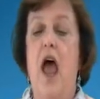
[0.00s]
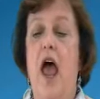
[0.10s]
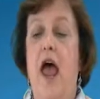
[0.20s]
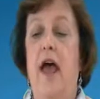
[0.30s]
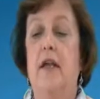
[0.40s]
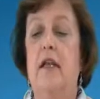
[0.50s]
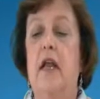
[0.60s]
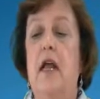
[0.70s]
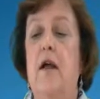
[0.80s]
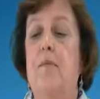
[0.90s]
And
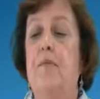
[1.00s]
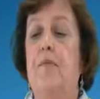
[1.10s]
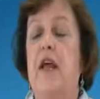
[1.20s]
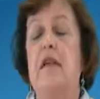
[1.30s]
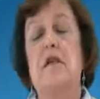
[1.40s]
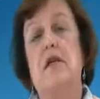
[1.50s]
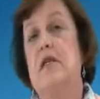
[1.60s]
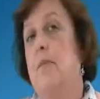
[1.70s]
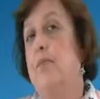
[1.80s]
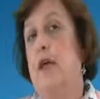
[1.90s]
that's not
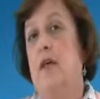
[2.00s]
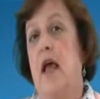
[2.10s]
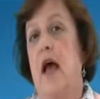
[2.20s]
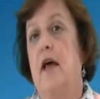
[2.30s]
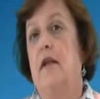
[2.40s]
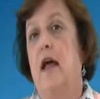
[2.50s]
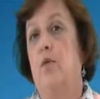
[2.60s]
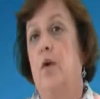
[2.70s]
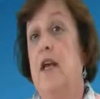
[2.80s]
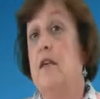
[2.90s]
something
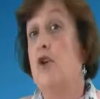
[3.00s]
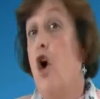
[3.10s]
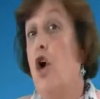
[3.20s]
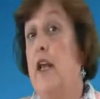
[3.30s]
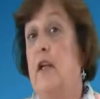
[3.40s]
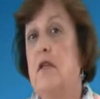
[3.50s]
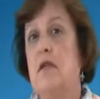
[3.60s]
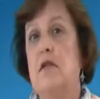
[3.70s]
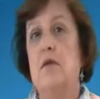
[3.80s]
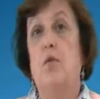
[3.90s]
that we as
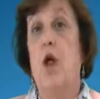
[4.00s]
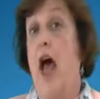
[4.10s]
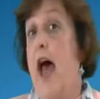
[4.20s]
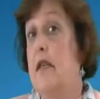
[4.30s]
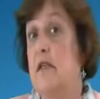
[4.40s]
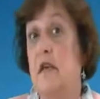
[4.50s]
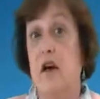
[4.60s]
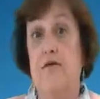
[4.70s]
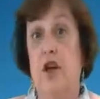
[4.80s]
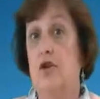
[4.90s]
guardians will ask
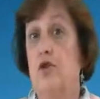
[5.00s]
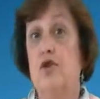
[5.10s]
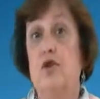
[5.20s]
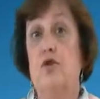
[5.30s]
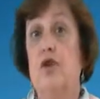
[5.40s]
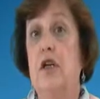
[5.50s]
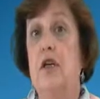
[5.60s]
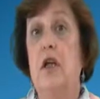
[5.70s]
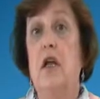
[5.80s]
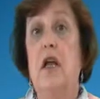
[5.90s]
of younger
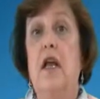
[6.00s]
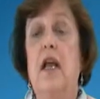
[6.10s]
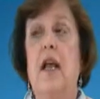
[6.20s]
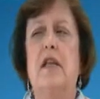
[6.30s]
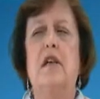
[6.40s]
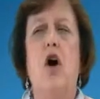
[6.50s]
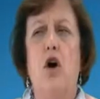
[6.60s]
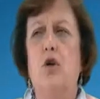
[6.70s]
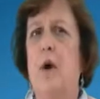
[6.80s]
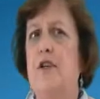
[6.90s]
children. It's a
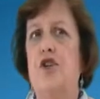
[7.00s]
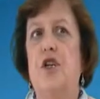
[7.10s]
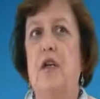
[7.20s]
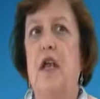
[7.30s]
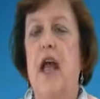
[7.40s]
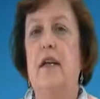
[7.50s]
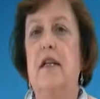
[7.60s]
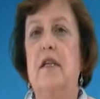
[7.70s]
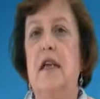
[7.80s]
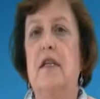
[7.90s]
hard question, and
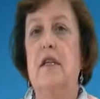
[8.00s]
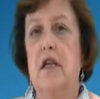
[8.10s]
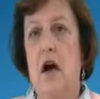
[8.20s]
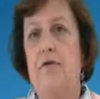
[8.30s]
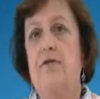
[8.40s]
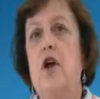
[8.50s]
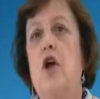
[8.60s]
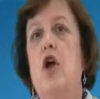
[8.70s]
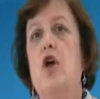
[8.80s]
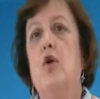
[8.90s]
it's a tough
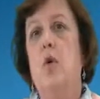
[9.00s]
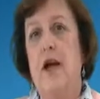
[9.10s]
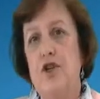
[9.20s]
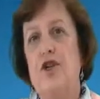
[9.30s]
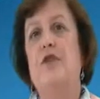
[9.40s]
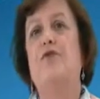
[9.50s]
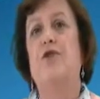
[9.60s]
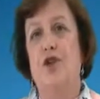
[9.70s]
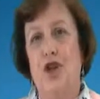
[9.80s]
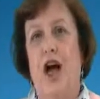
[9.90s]
question
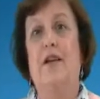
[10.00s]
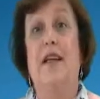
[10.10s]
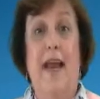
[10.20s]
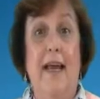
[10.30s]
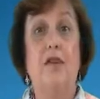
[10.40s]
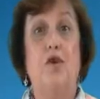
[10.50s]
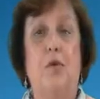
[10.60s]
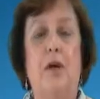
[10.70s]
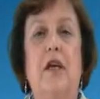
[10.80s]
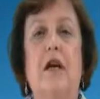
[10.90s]
for a child to answer,
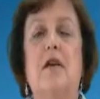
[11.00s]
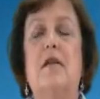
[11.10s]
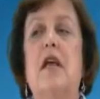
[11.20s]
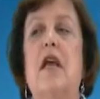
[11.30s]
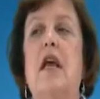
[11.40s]
because